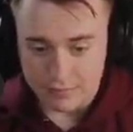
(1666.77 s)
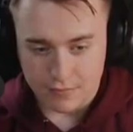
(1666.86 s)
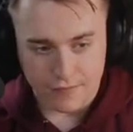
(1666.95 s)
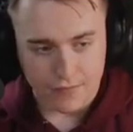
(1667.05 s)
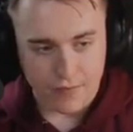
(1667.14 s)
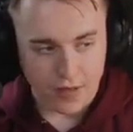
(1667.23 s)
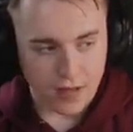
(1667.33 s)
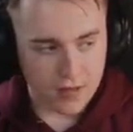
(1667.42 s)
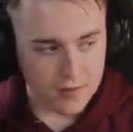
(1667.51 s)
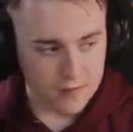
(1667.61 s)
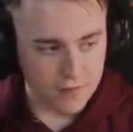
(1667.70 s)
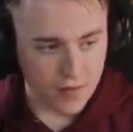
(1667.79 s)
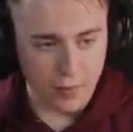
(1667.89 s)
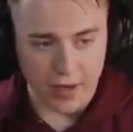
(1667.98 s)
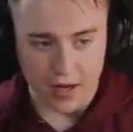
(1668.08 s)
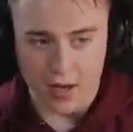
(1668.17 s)
can quote me on this. Oh
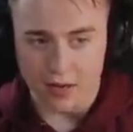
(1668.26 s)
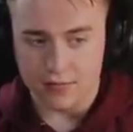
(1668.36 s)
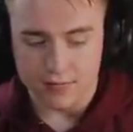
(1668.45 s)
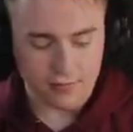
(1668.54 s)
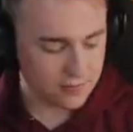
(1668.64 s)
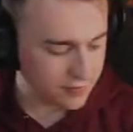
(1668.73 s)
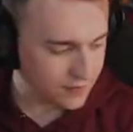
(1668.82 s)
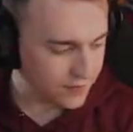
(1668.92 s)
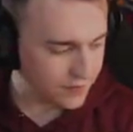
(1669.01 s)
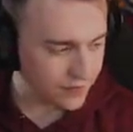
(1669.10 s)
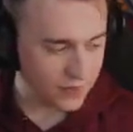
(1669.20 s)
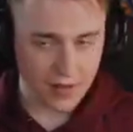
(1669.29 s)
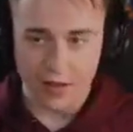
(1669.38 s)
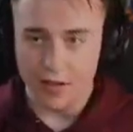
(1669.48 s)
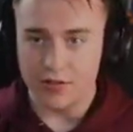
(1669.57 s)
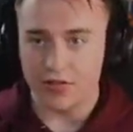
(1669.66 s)
my That's god. It's going to be a bad
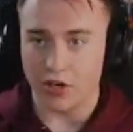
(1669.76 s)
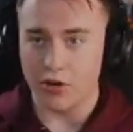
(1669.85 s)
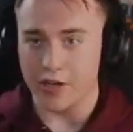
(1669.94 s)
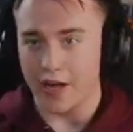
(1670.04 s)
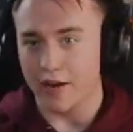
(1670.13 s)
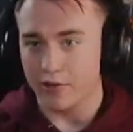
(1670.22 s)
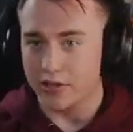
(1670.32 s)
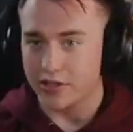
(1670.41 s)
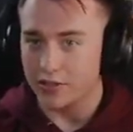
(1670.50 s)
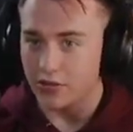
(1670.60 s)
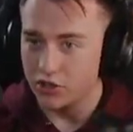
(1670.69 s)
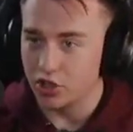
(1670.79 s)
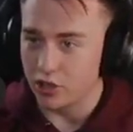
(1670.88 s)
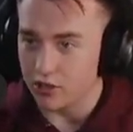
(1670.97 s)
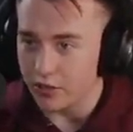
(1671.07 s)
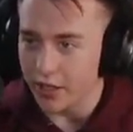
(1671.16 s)
competitive. Sorry, every single
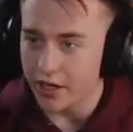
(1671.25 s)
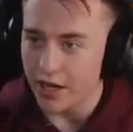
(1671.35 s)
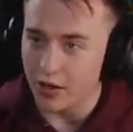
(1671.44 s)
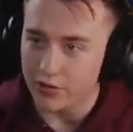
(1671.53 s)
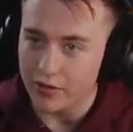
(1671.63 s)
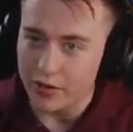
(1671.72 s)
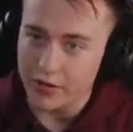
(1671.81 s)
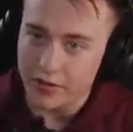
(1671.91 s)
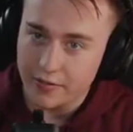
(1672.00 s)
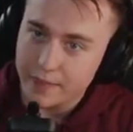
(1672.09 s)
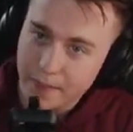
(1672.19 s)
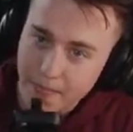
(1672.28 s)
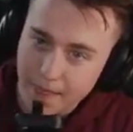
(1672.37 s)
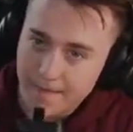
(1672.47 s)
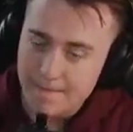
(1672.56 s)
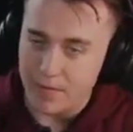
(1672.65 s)
chuckle nut out there.
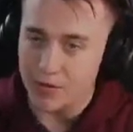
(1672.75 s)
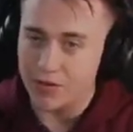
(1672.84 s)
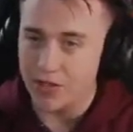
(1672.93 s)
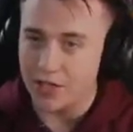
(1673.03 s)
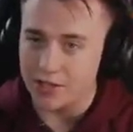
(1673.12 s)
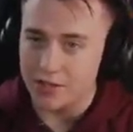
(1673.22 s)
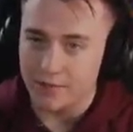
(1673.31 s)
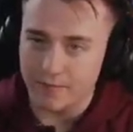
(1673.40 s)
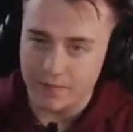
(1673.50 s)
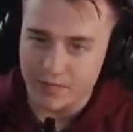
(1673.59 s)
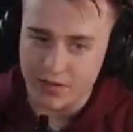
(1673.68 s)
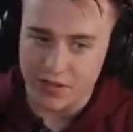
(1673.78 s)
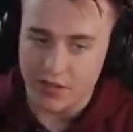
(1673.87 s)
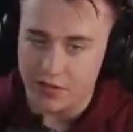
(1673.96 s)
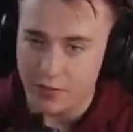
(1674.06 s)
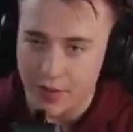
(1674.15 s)
Nerd Sauce
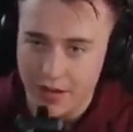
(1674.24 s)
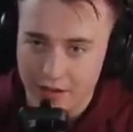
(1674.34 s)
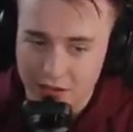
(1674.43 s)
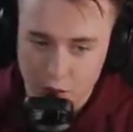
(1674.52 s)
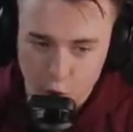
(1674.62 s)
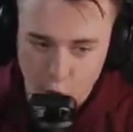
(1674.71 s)
says you're people? bad.